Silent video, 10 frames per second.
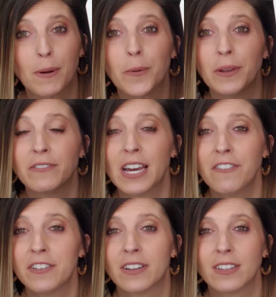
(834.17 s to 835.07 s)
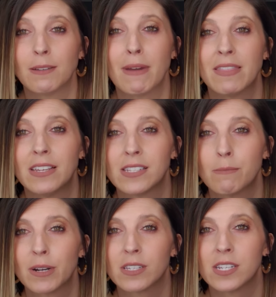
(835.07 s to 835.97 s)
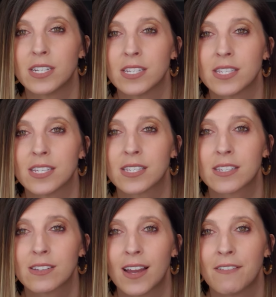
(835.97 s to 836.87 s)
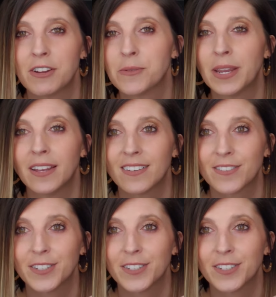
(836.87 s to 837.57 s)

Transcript: but we've definitely made these number sentences, haven't we?